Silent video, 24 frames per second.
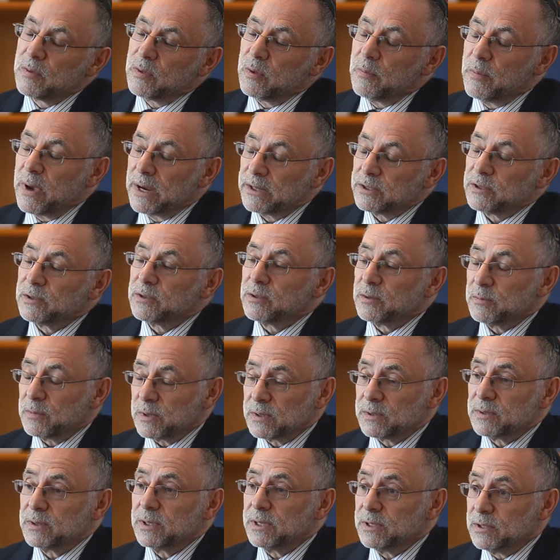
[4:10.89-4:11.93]
the measures and
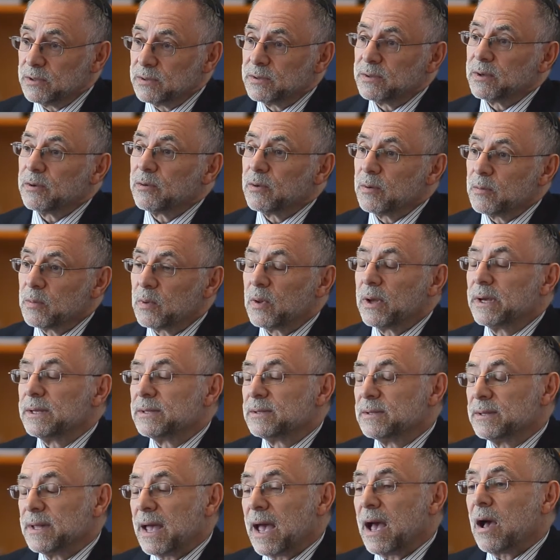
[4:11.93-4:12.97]
procedures that are in
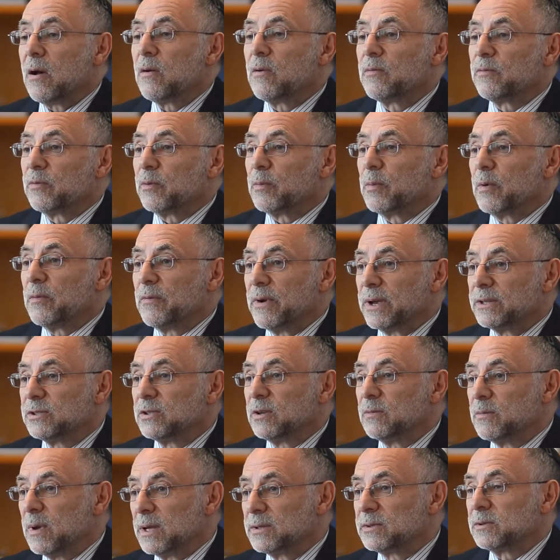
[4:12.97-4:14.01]
place now for
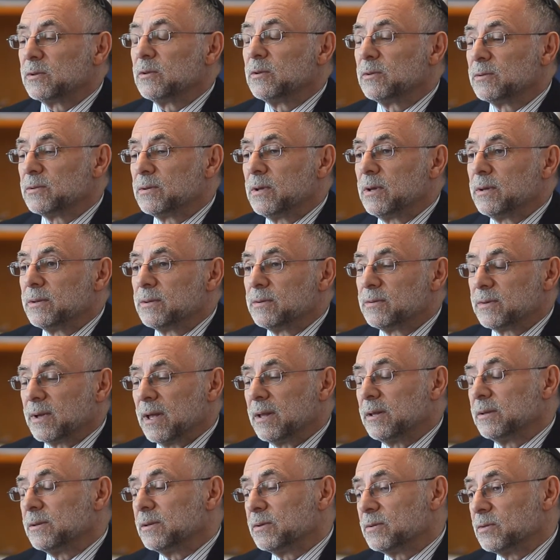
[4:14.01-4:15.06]
prevention of
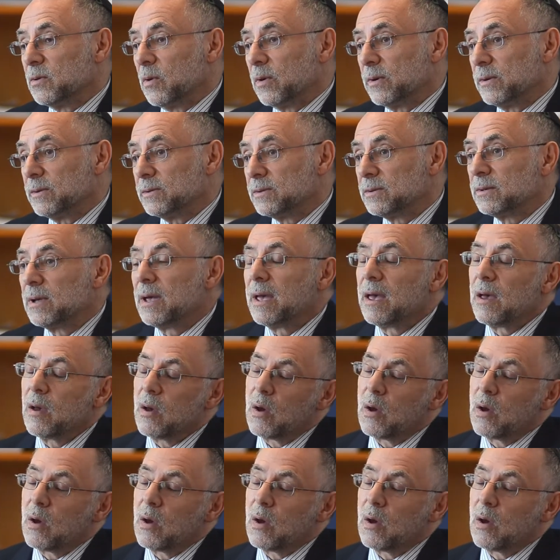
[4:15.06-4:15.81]
musculoskeletal disorders,